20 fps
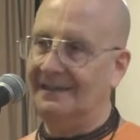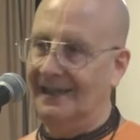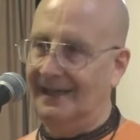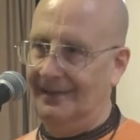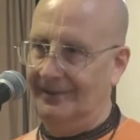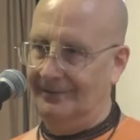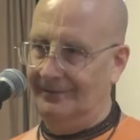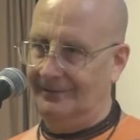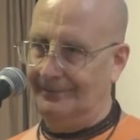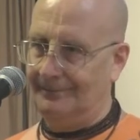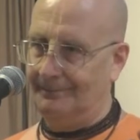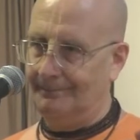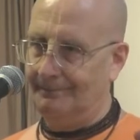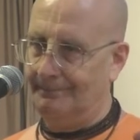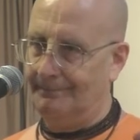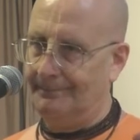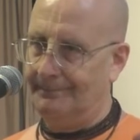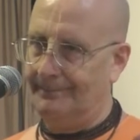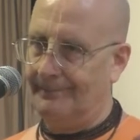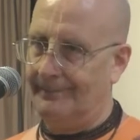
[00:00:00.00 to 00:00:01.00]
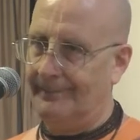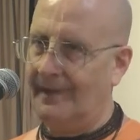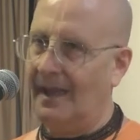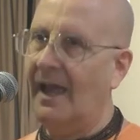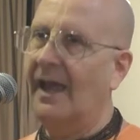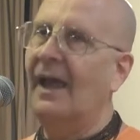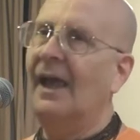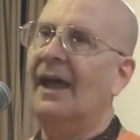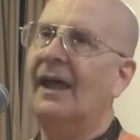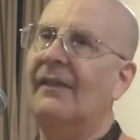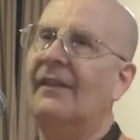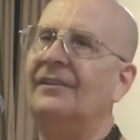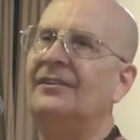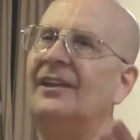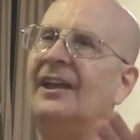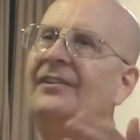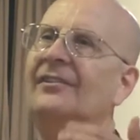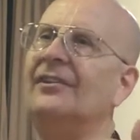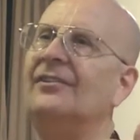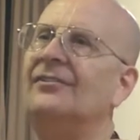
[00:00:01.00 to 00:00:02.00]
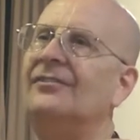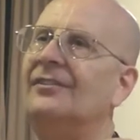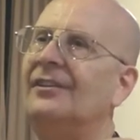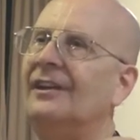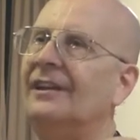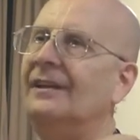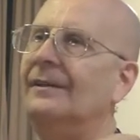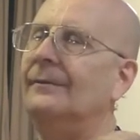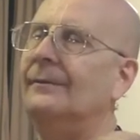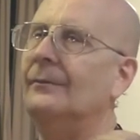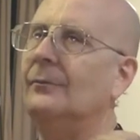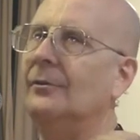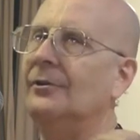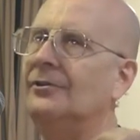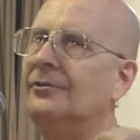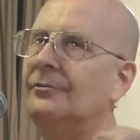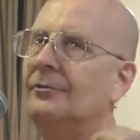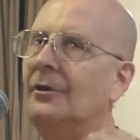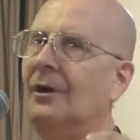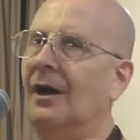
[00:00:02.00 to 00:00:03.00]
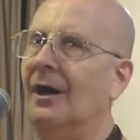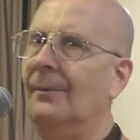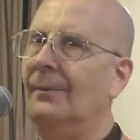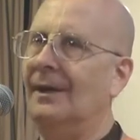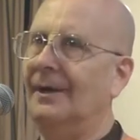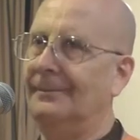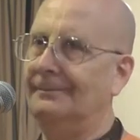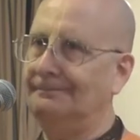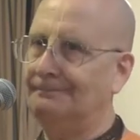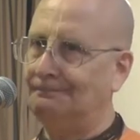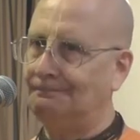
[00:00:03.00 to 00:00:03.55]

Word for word: out. The tendency with trauma,